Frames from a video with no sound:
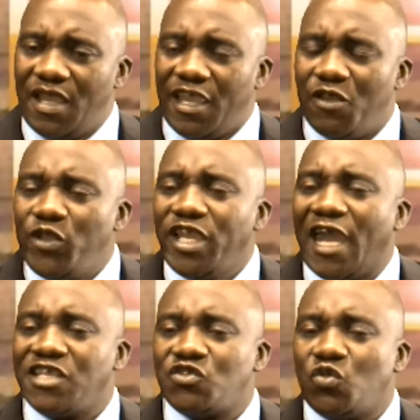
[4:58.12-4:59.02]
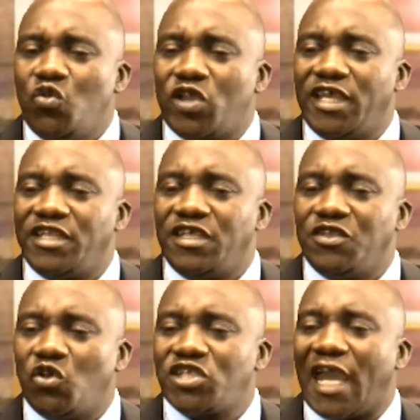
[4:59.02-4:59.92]
wingers who
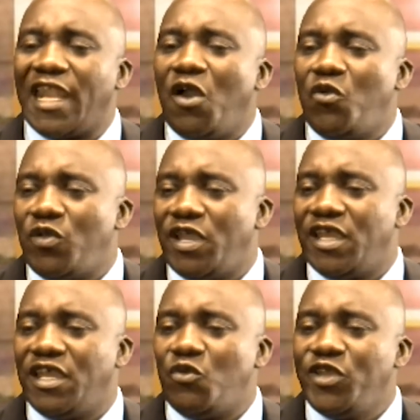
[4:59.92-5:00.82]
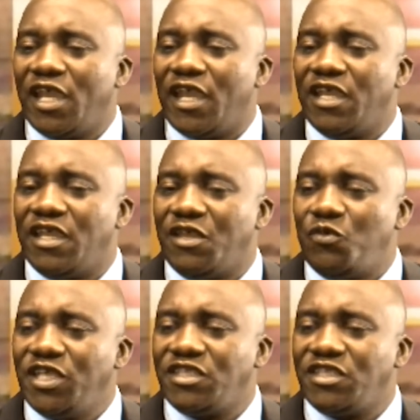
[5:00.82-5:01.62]
can not allow a wing